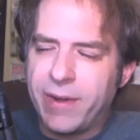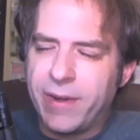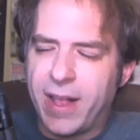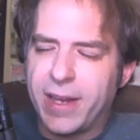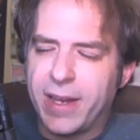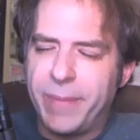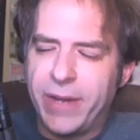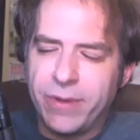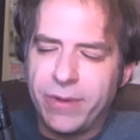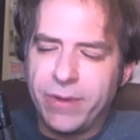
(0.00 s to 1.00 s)

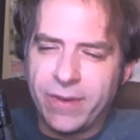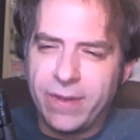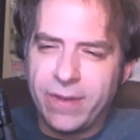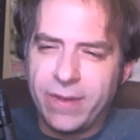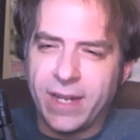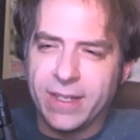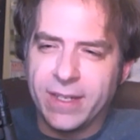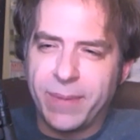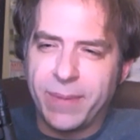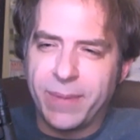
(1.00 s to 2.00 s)
documentary series that I did
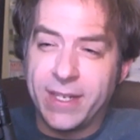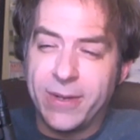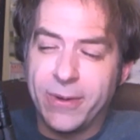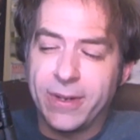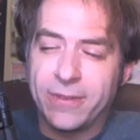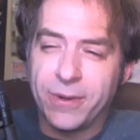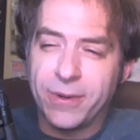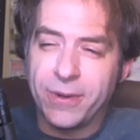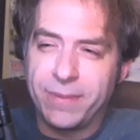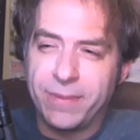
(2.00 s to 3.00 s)
about the
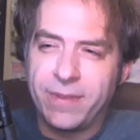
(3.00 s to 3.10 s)
neoconservatives